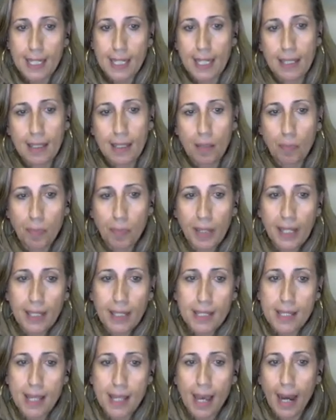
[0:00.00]
it depicts
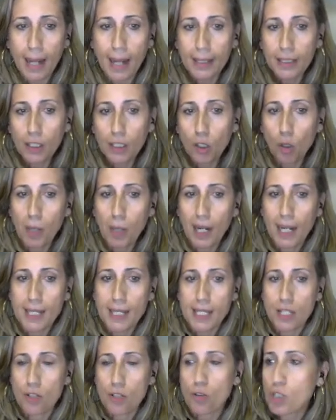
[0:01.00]
the
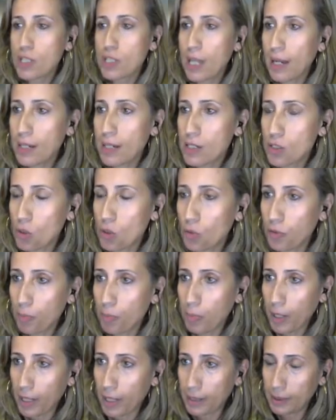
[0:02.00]
anti-globalization stance of the
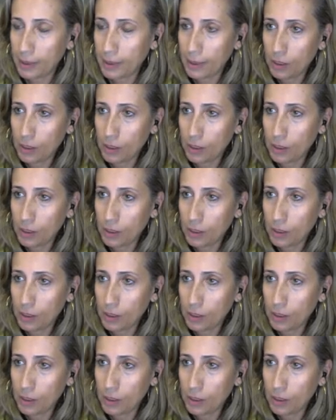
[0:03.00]
party.